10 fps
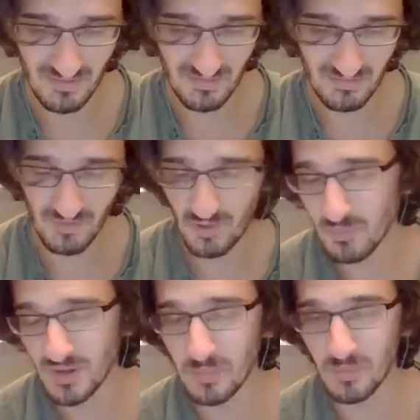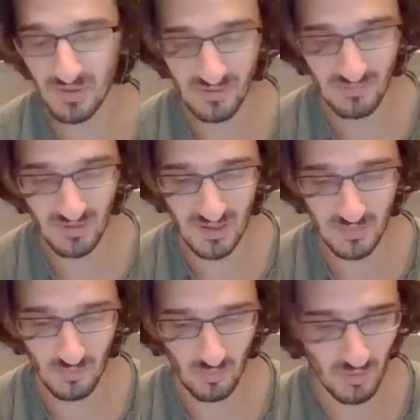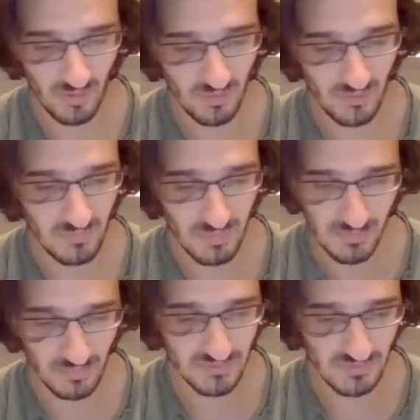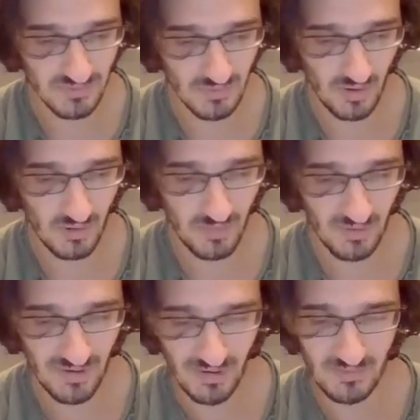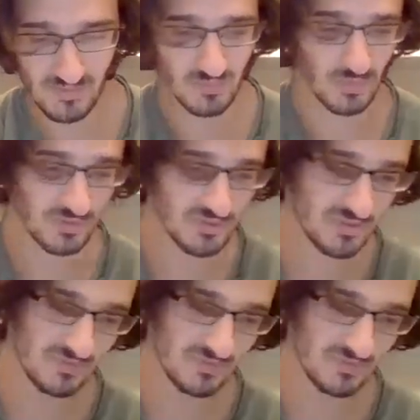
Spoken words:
very manipulative and amoral. And people talk about how his books,